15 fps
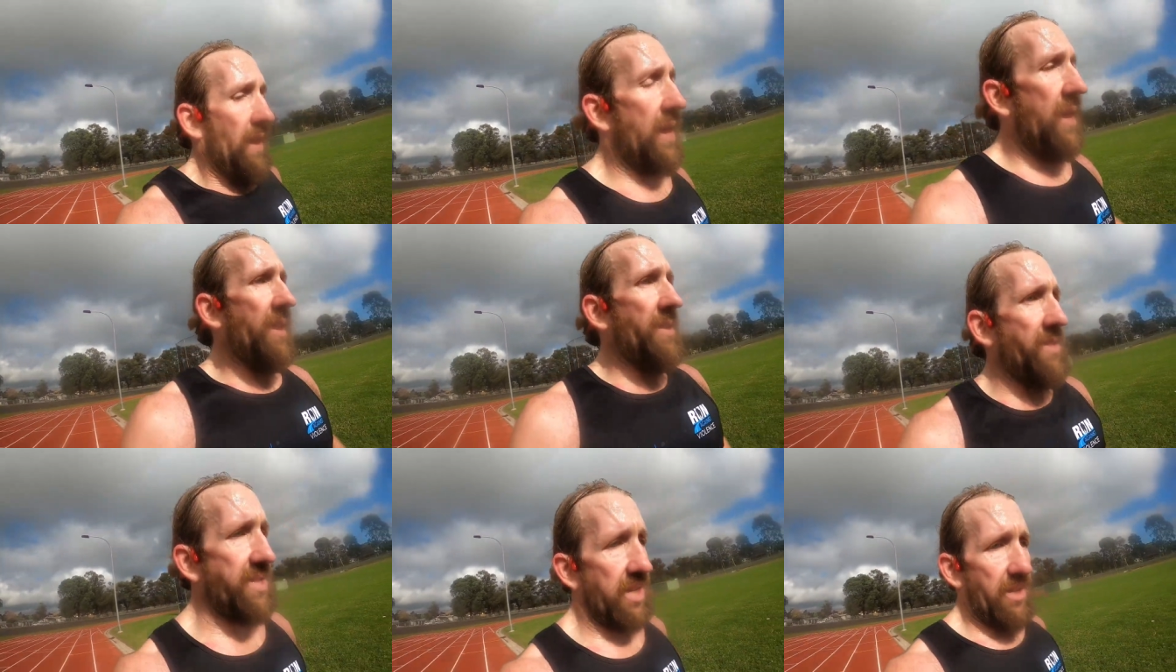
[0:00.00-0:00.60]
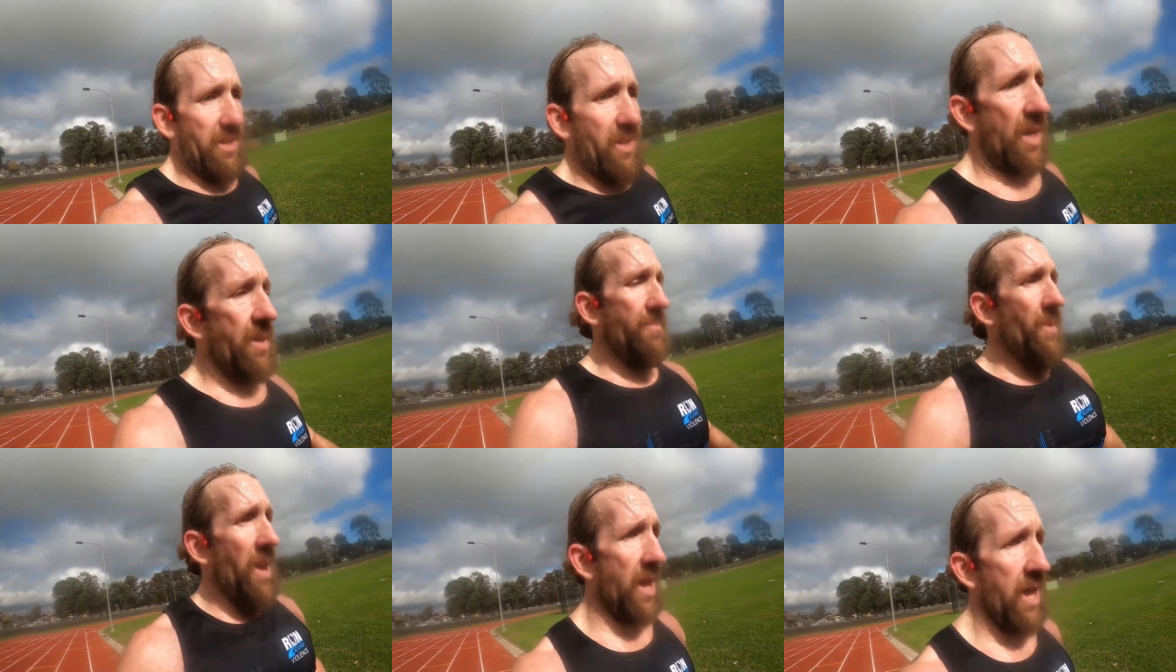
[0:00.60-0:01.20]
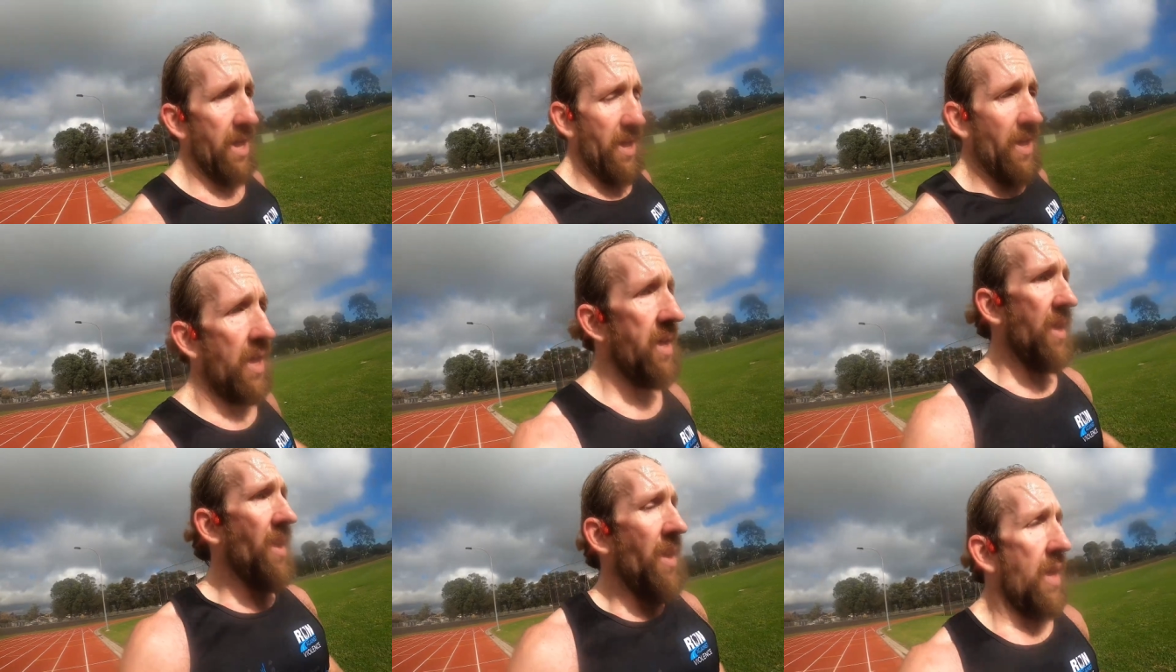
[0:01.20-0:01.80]
And I'm
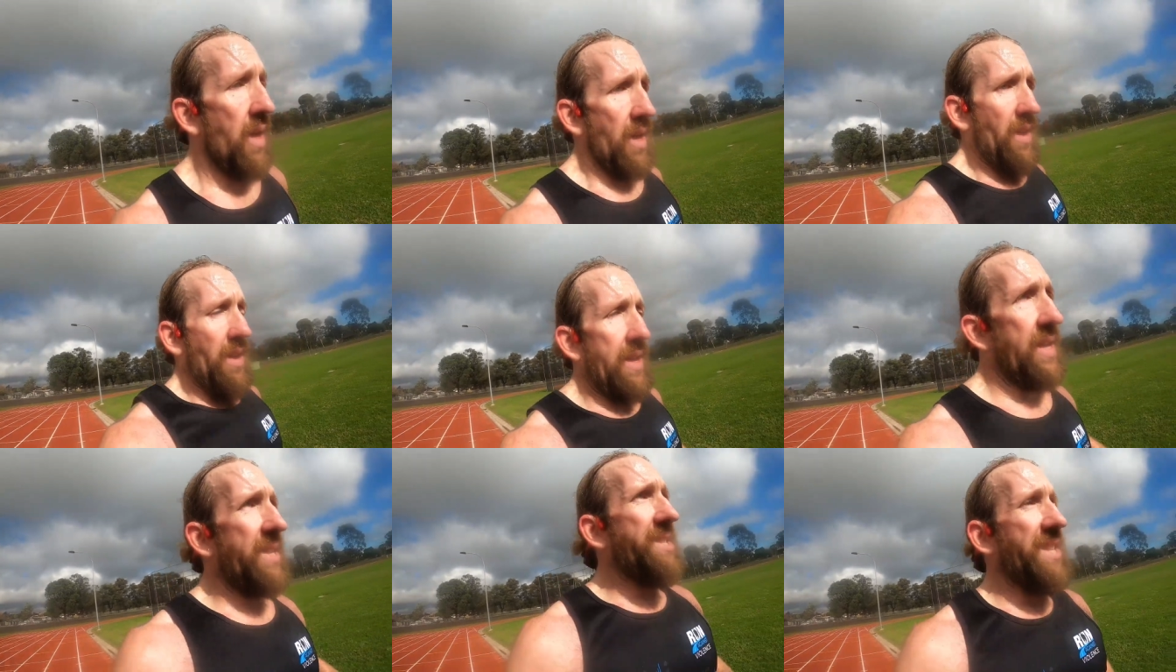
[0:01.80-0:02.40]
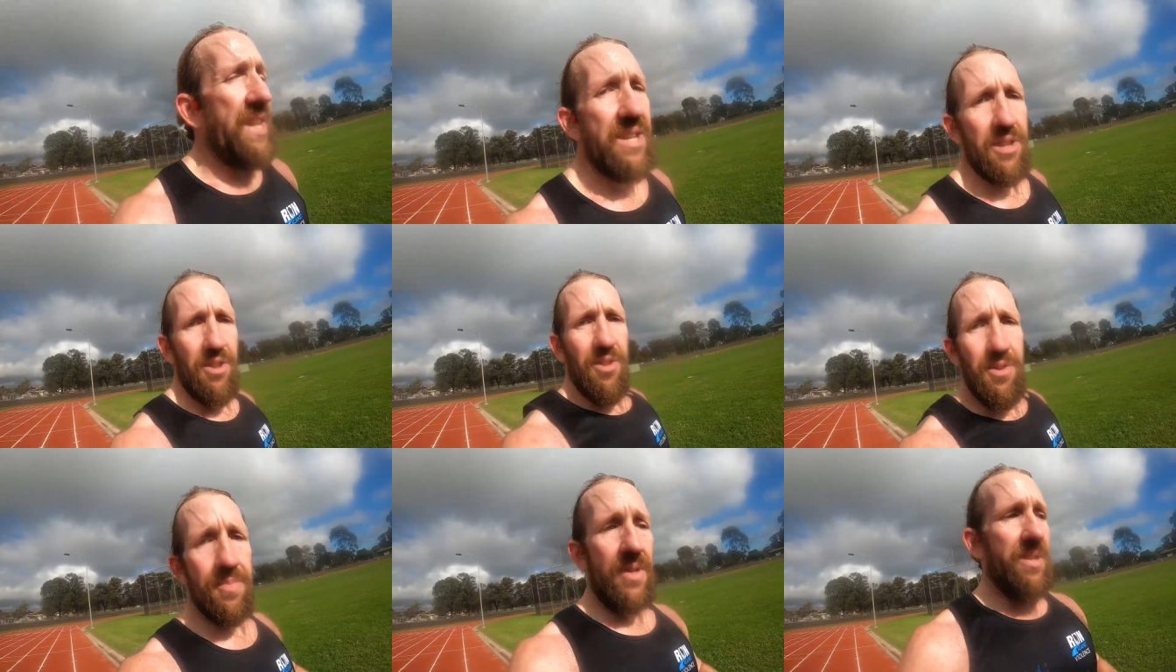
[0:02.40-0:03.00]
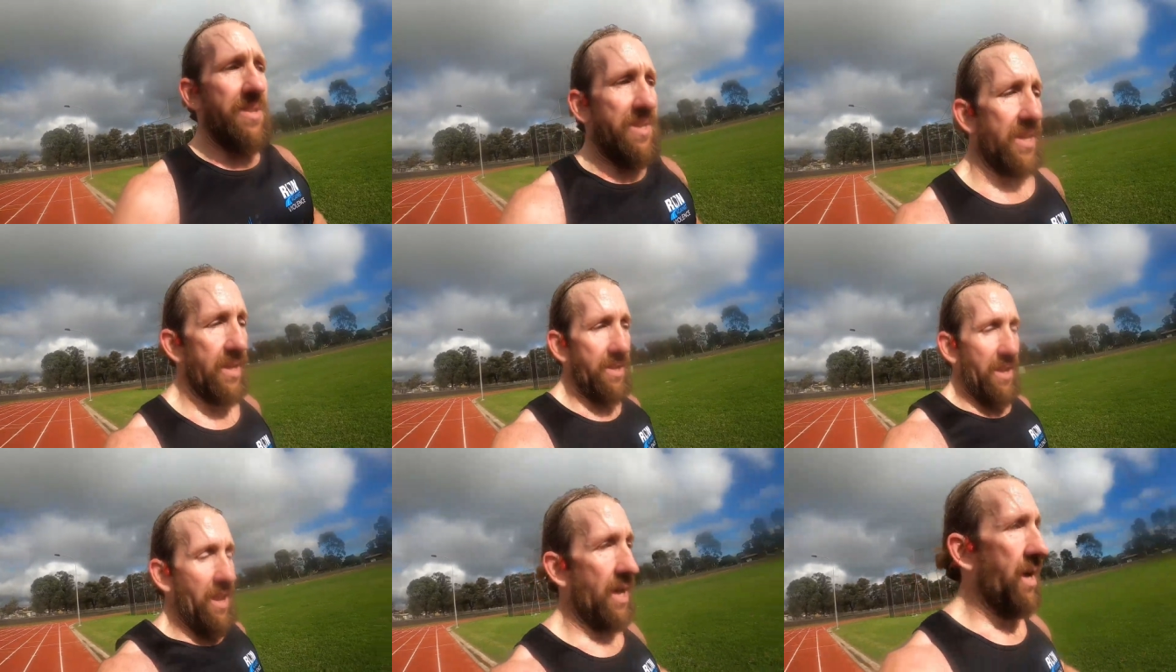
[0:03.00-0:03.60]
18 kilometers
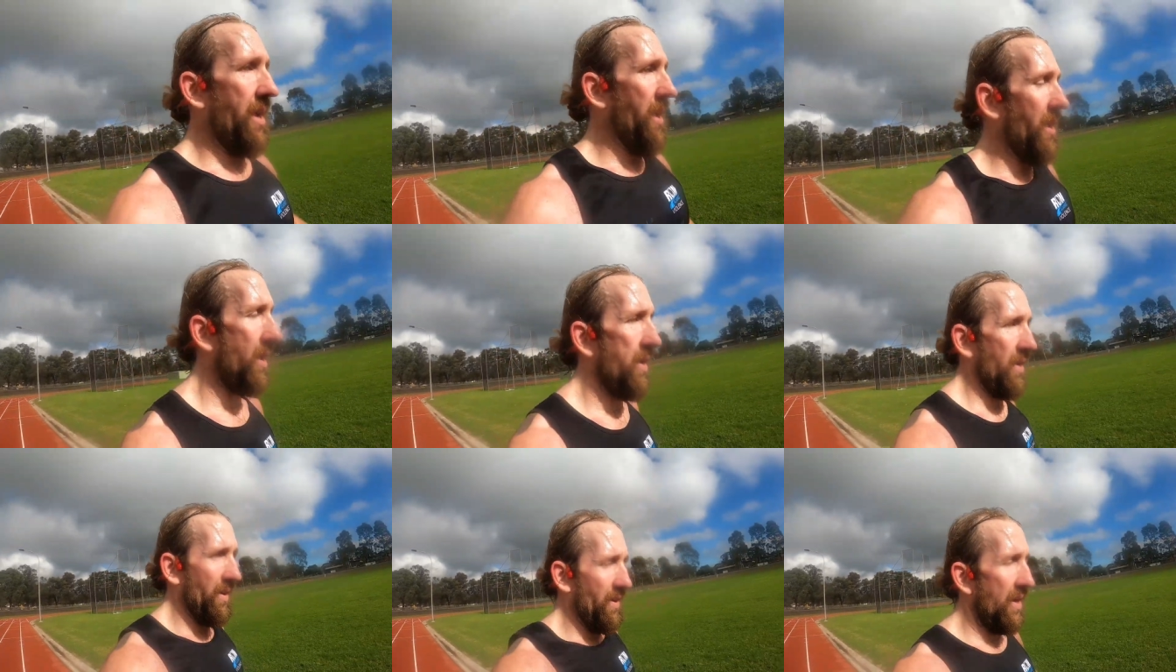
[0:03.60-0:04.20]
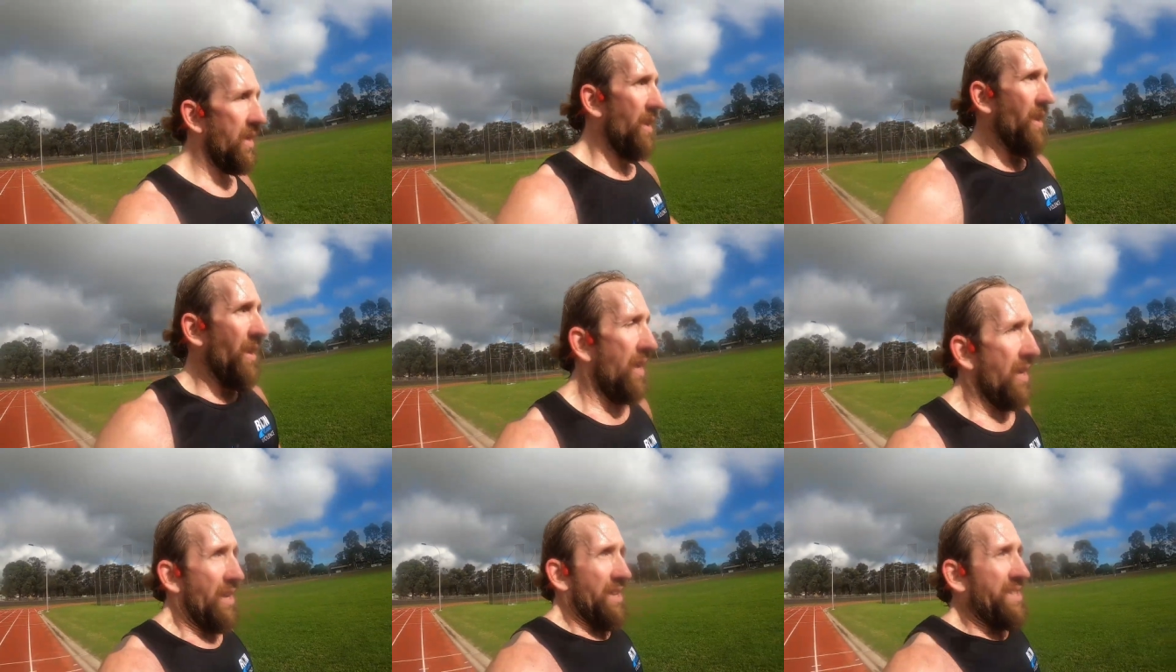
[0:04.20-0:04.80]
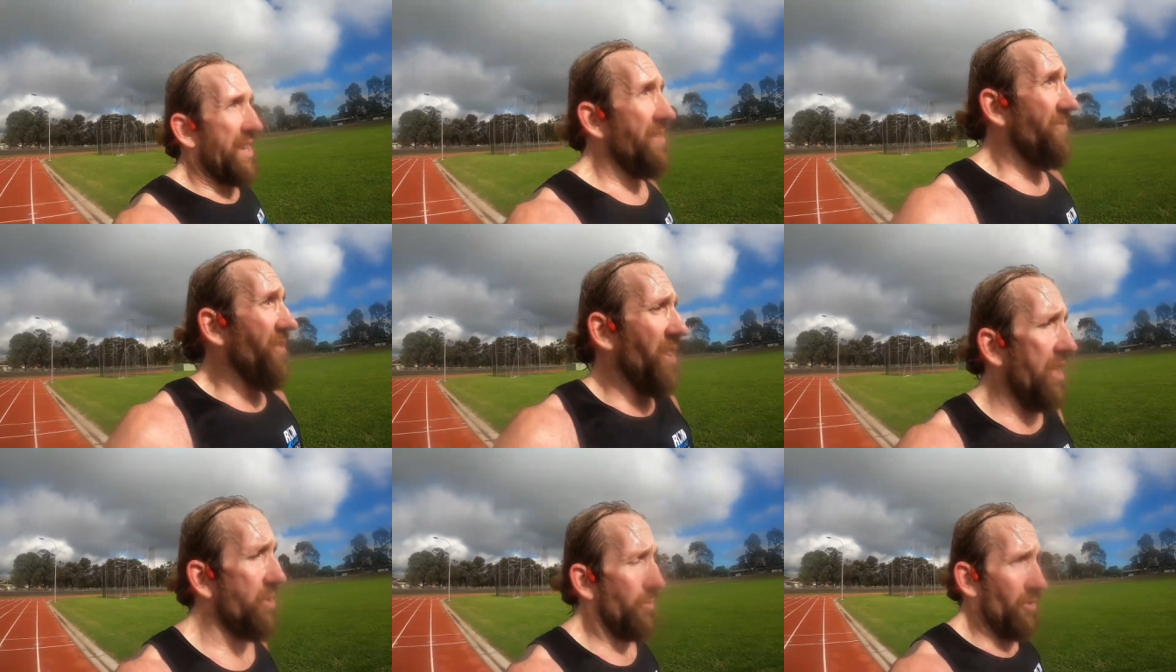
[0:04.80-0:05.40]
in. It's
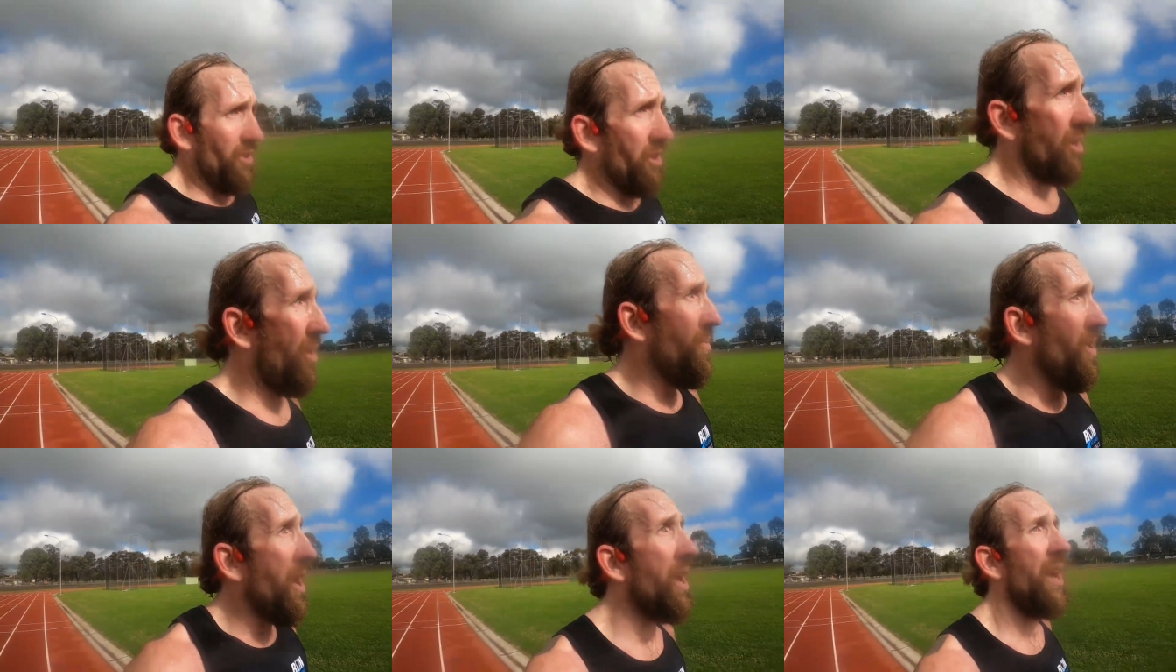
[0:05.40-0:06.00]
getting really warm,